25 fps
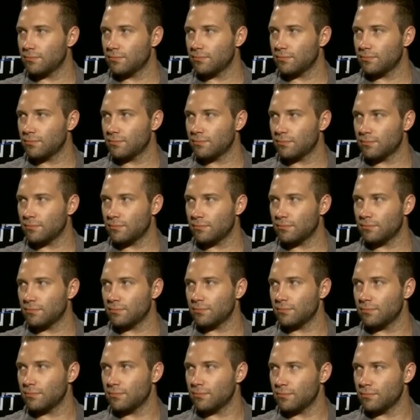
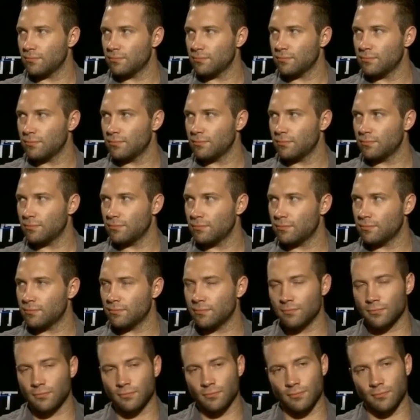
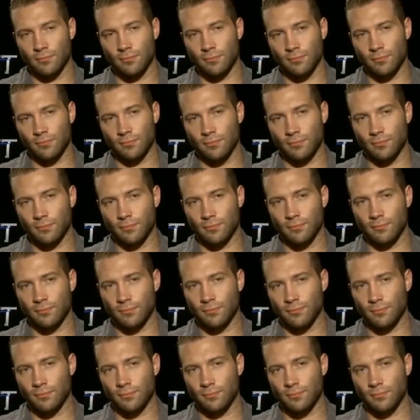
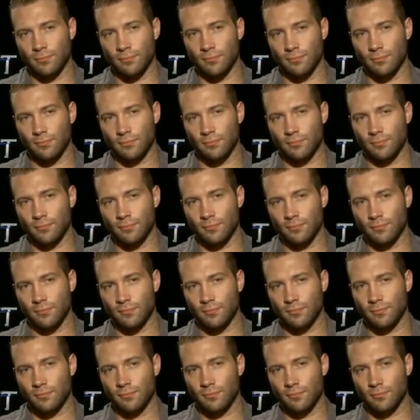
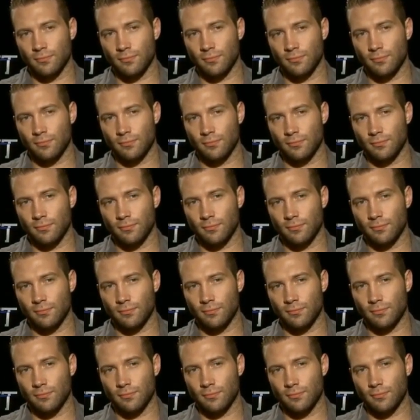
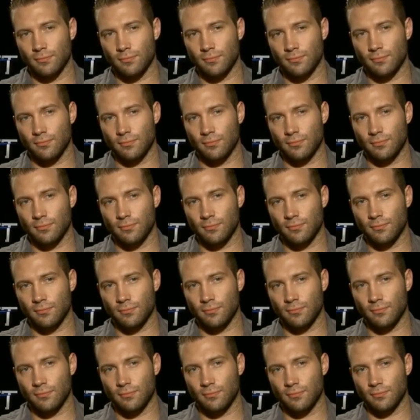
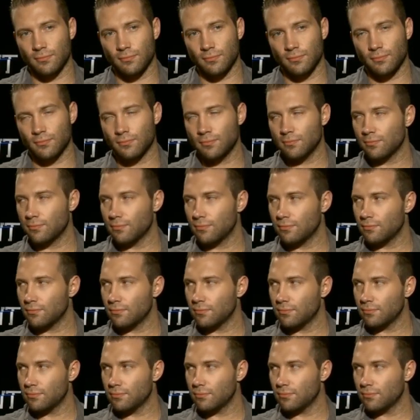The person shown says nothing.